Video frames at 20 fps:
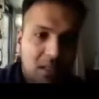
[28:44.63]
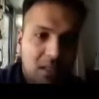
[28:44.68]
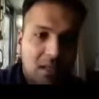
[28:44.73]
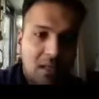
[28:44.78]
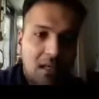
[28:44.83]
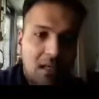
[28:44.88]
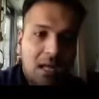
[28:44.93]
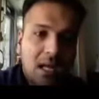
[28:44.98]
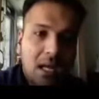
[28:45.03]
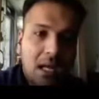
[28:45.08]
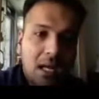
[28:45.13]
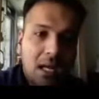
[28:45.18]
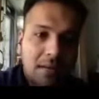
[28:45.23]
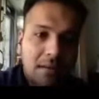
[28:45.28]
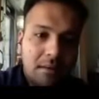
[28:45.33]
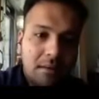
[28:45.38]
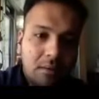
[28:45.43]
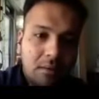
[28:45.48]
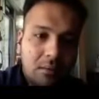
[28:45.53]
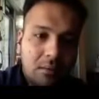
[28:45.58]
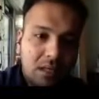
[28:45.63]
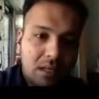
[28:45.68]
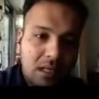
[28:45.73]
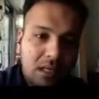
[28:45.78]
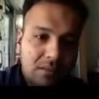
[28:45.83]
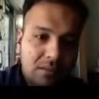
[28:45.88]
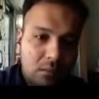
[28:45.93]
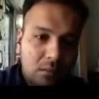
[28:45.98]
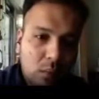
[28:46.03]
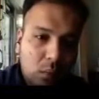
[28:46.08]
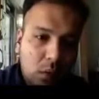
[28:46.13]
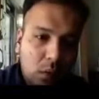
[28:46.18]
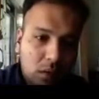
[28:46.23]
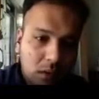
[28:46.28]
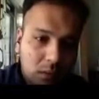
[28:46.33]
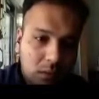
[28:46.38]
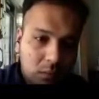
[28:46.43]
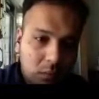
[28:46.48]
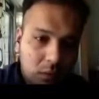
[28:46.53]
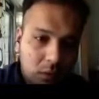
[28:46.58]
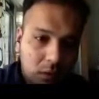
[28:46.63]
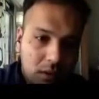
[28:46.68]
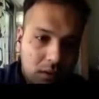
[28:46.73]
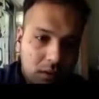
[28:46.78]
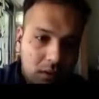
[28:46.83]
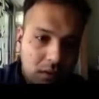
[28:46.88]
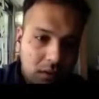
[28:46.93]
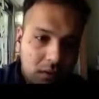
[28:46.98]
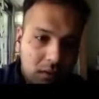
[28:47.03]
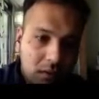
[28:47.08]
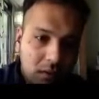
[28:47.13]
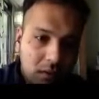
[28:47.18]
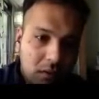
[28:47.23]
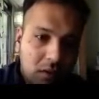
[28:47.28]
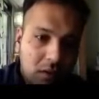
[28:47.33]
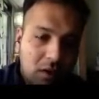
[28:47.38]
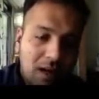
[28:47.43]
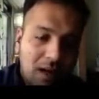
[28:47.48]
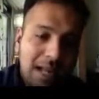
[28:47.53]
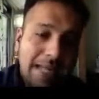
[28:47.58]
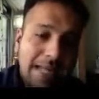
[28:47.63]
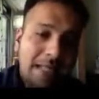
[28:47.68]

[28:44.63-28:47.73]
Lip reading: And we have a wattle wall here. And in the